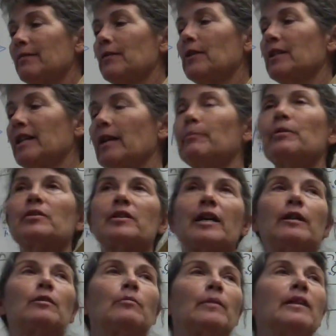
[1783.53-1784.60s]
for example,
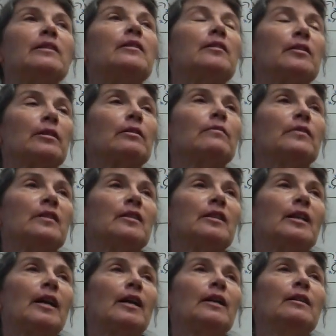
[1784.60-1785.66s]
Saccharomyces
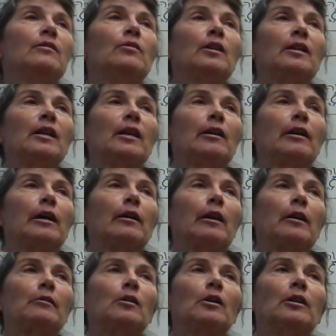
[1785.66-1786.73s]
cerevisiae, who can carry out
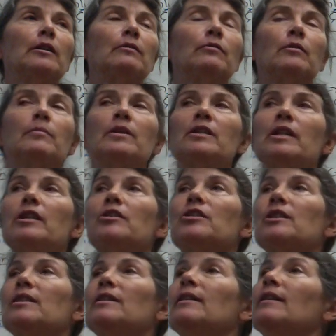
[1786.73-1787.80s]
alcoholic
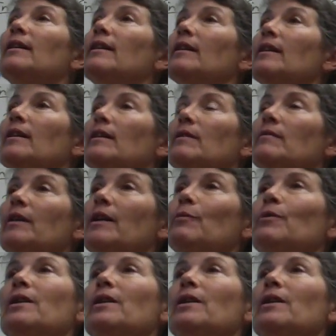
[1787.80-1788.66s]
fermentation, right?